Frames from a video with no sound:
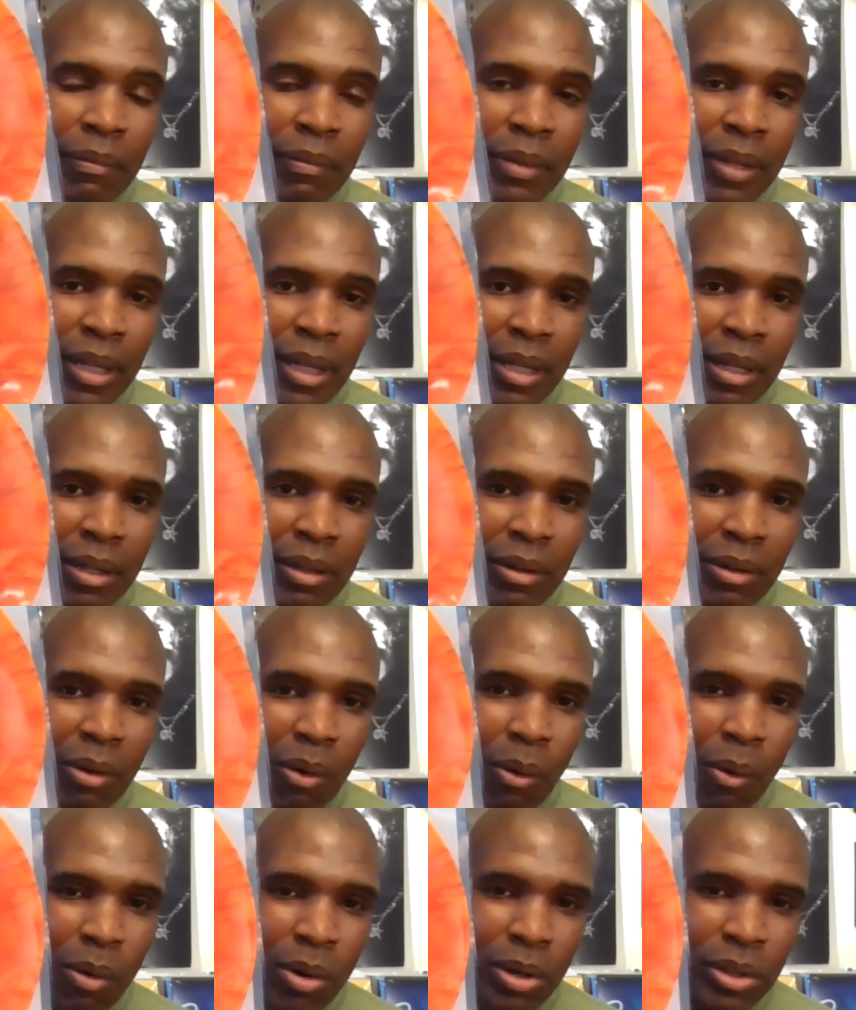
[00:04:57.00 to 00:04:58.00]
the
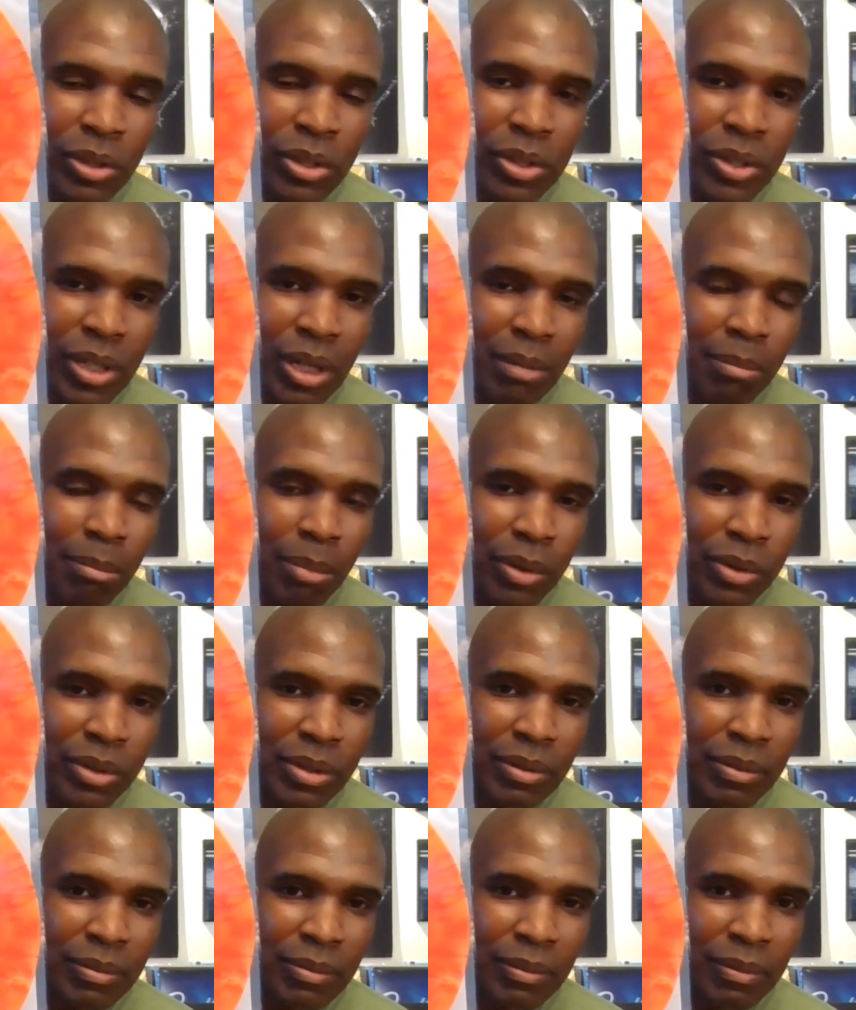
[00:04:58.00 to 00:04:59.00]
orange
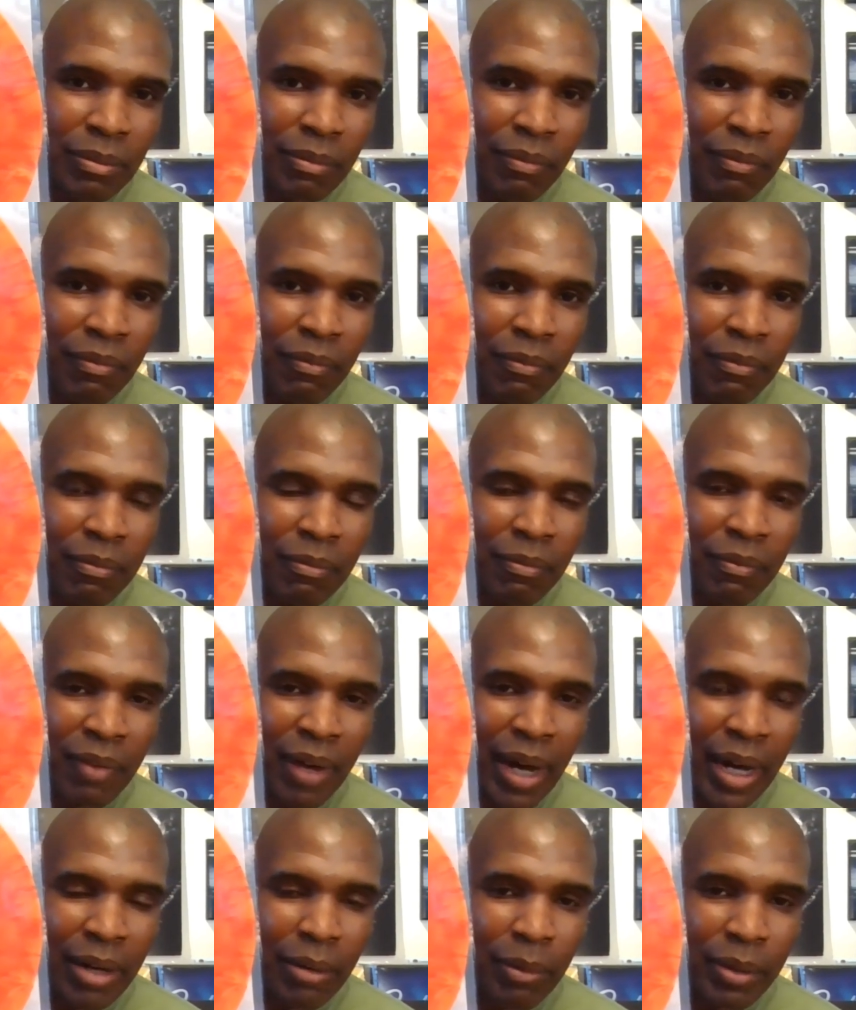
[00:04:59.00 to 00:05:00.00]
sunburst
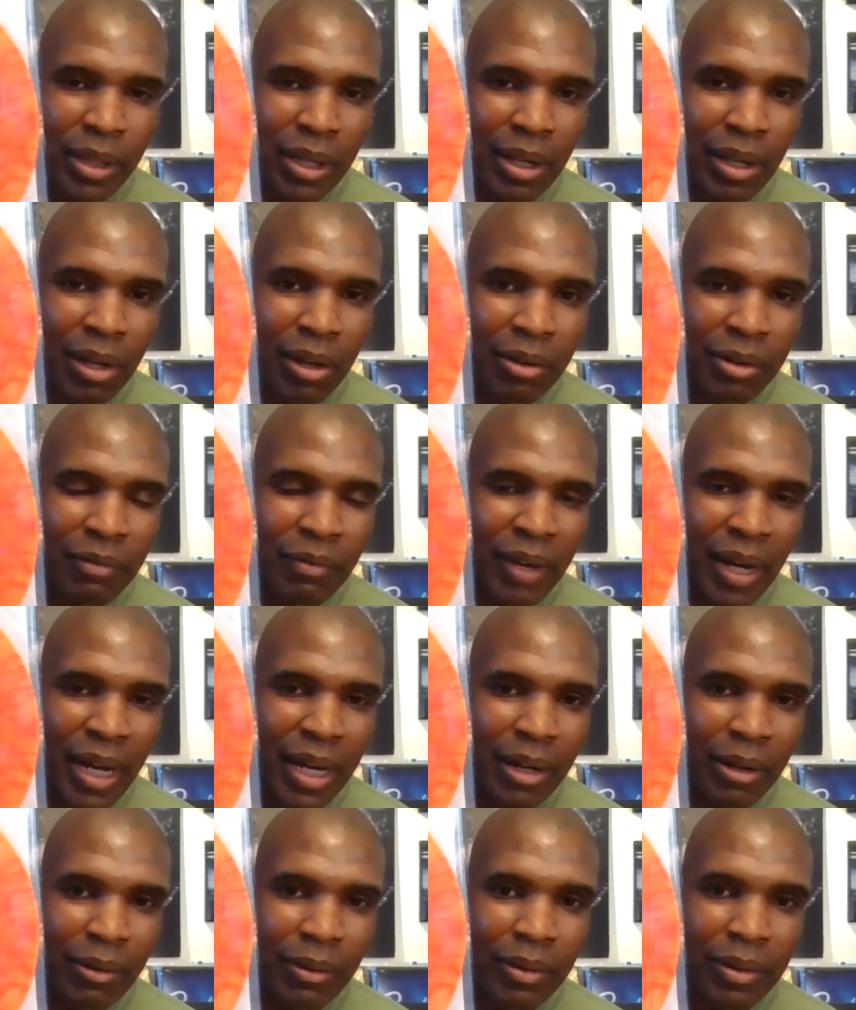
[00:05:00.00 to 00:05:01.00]
vinyl with the colored
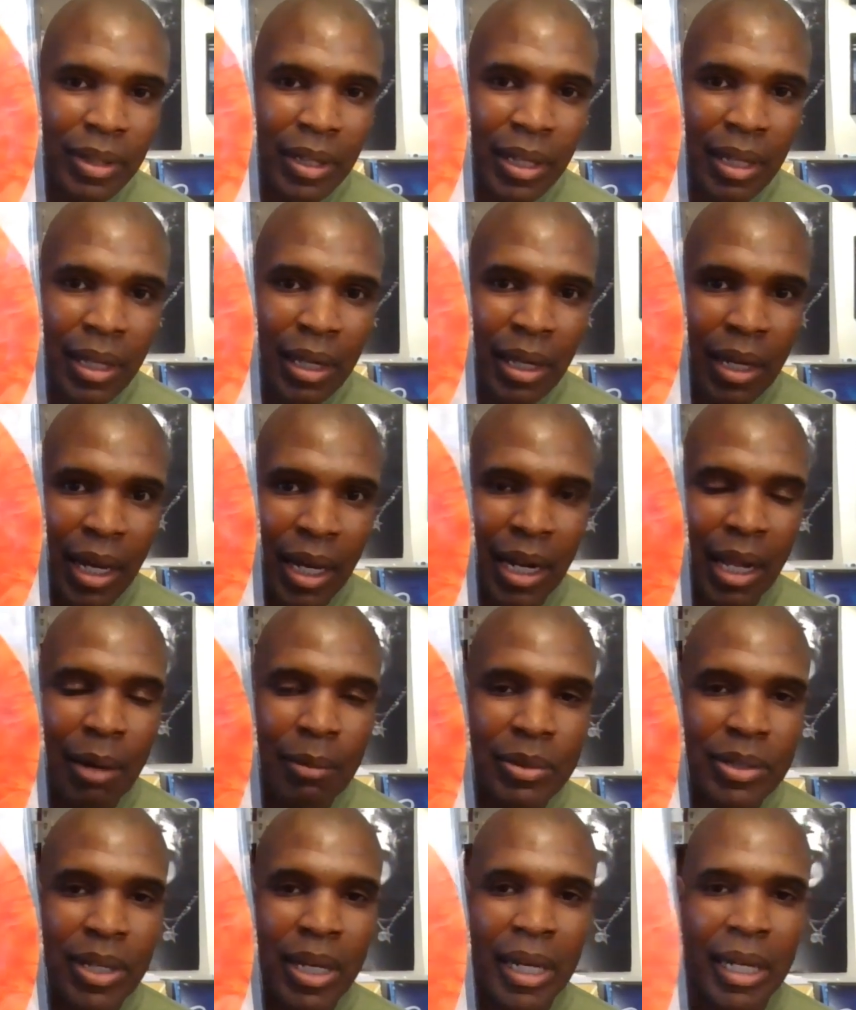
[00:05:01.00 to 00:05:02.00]
vinyl. And I
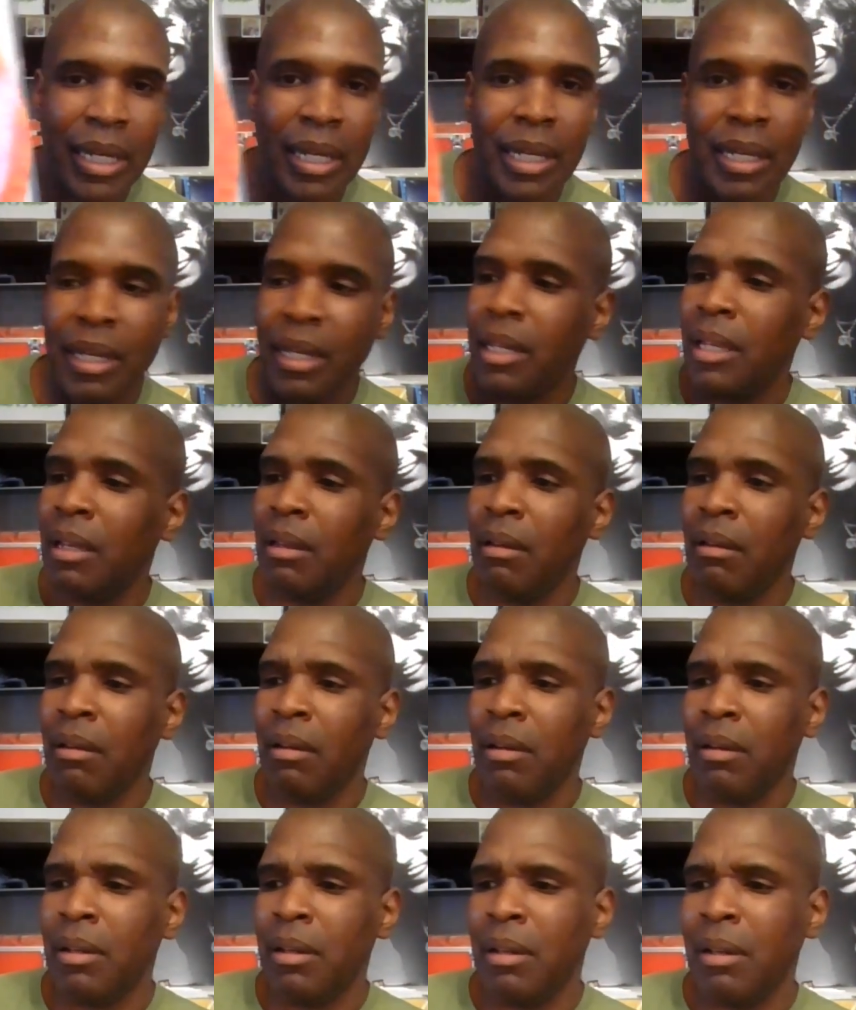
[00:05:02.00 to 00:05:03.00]
was like,
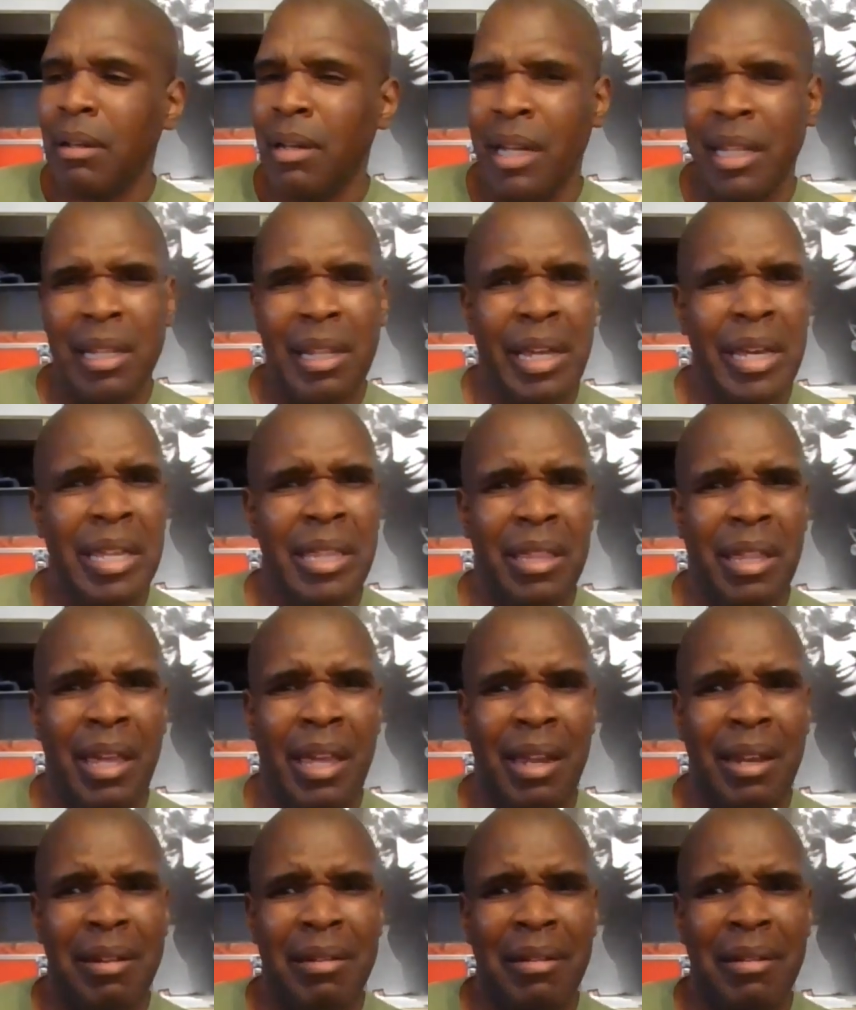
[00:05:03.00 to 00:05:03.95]
I like that.